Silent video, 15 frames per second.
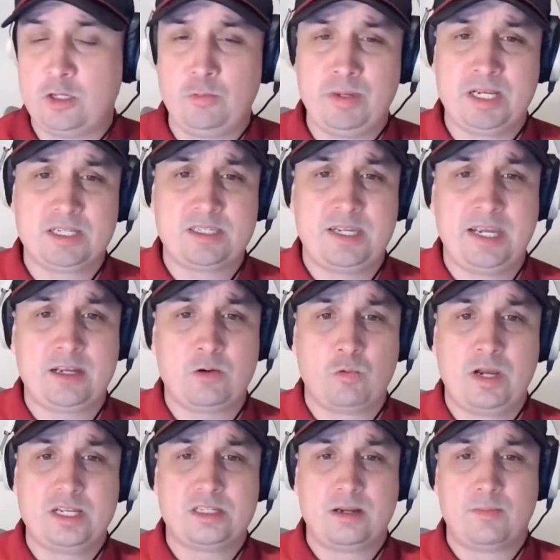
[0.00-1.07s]
Two biggest
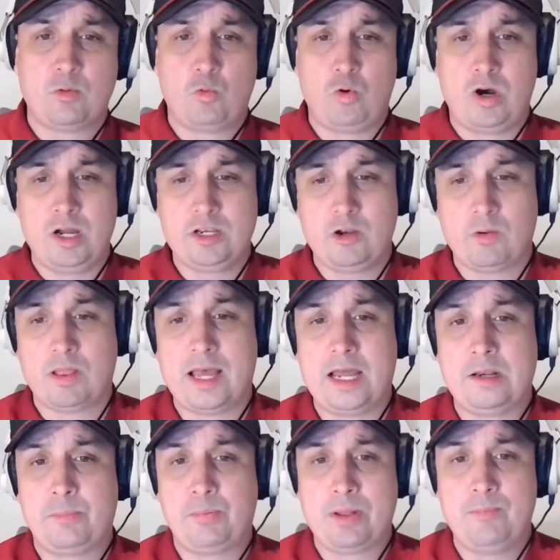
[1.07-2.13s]
takeaways. Number one, you're allowed
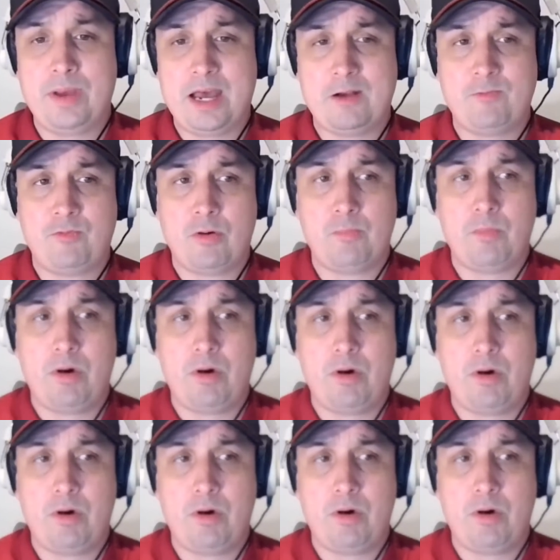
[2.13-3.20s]
to play bad
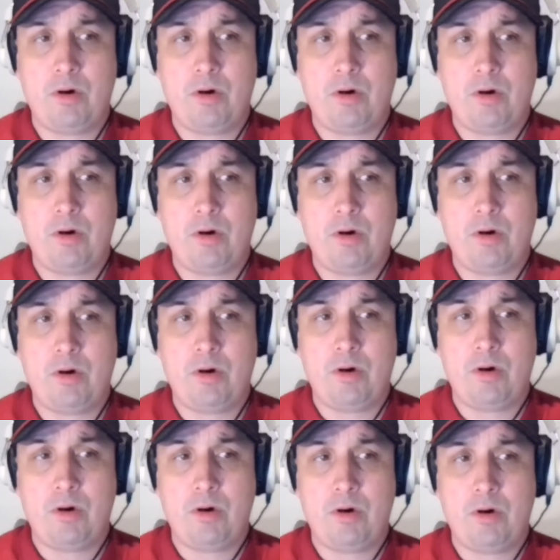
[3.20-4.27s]
football even when you
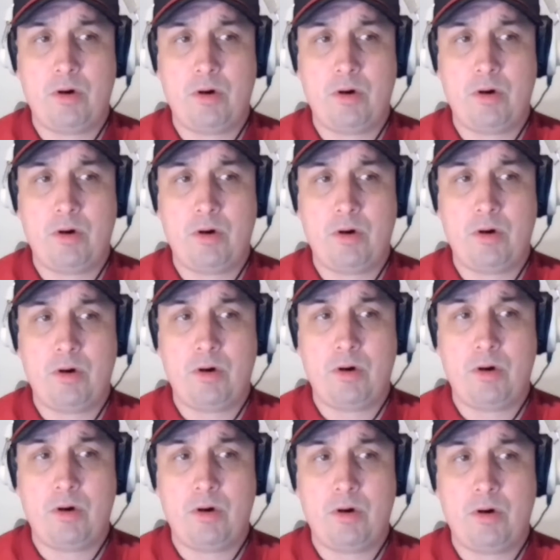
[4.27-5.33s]
have injuries. I
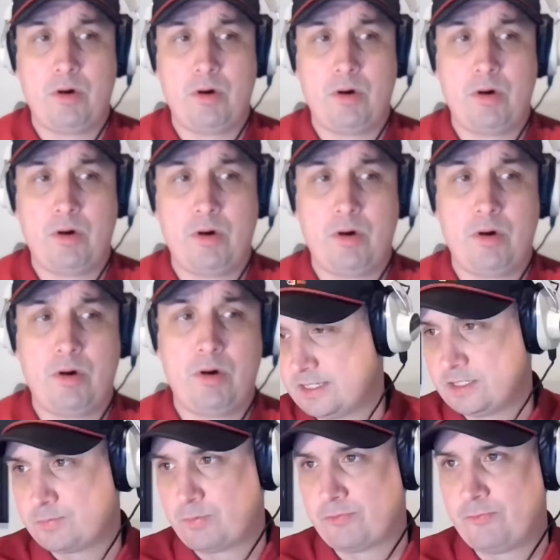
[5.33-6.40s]
think dismissing the
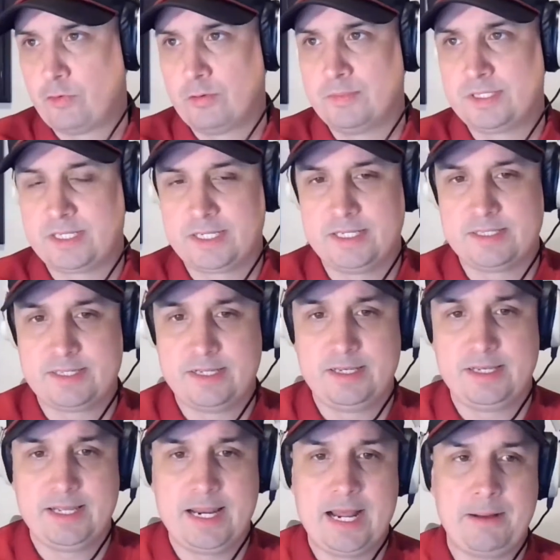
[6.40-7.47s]
Texans' performance against
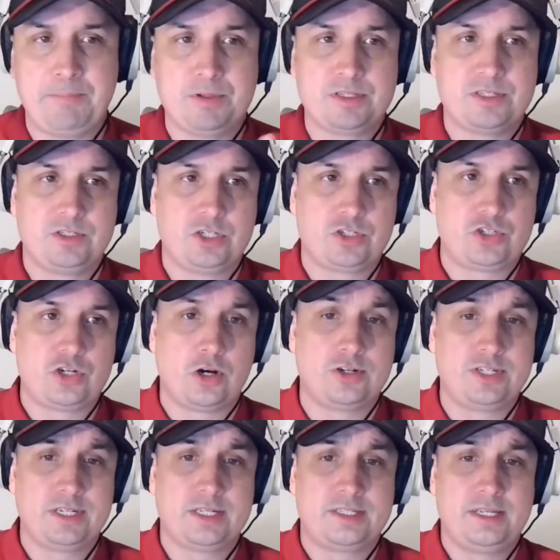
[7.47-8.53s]
Indianapolis and just
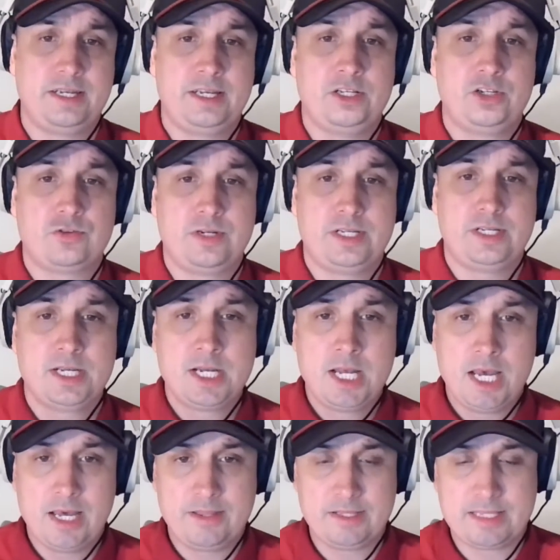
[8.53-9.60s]
charging it to injuries,
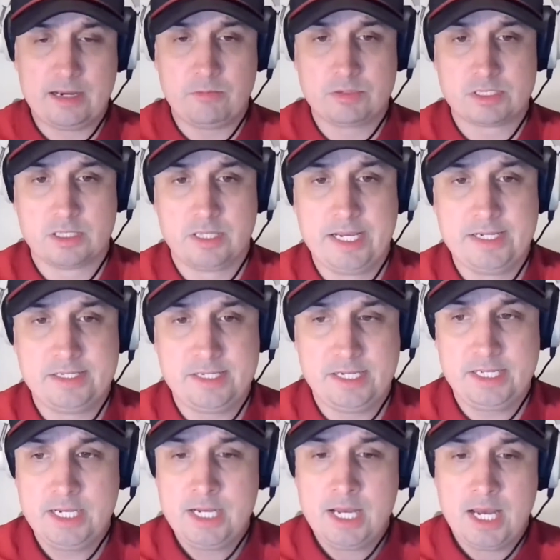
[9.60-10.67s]
I think that was
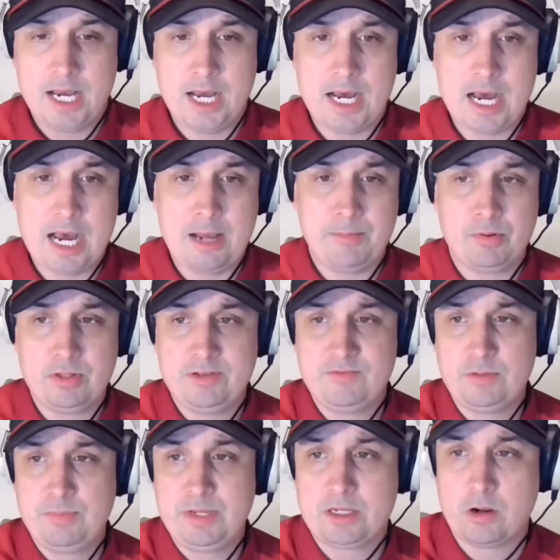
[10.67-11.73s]
lazy. I believe
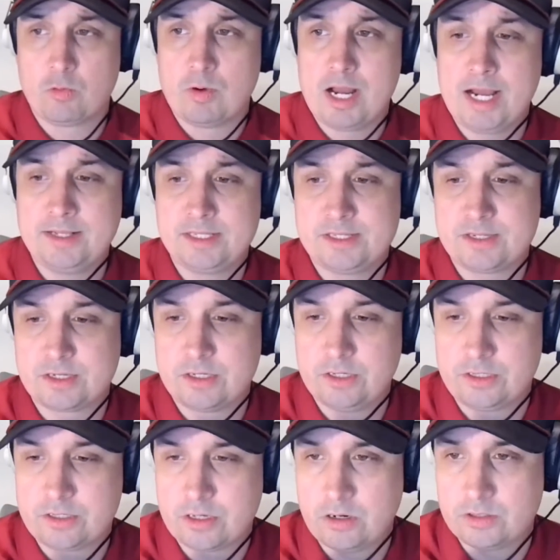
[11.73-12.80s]
D'Amico Ryans is a
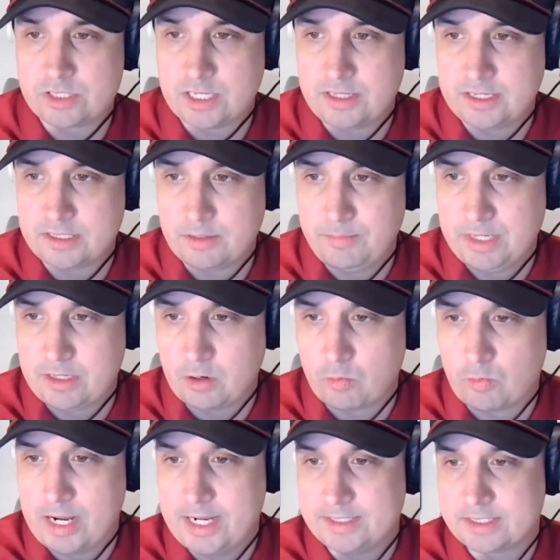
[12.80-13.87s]
good coach. I think D'Amico
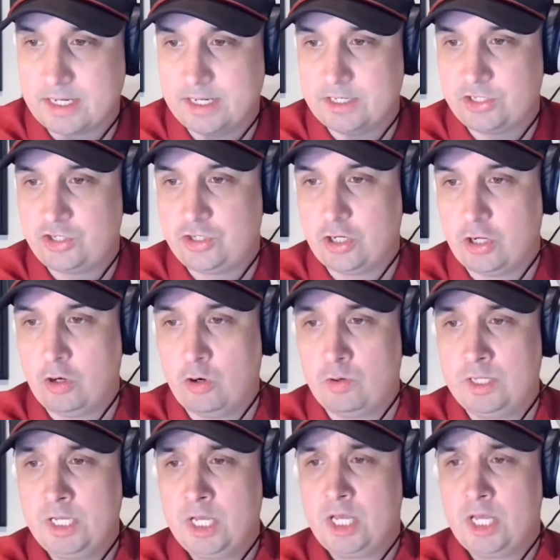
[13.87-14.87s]
Ryans kind of showed,